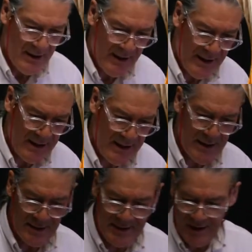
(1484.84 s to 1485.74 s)
and uh,
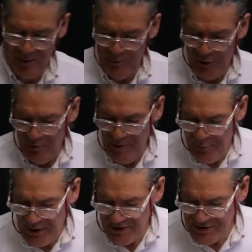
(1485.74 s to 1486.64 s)
get a little blue in my
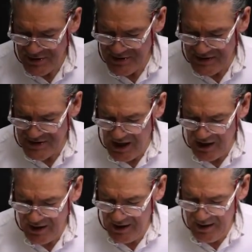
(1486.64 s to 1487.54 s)
brush, just uh,
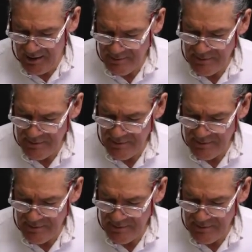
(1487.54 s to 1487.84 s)
um,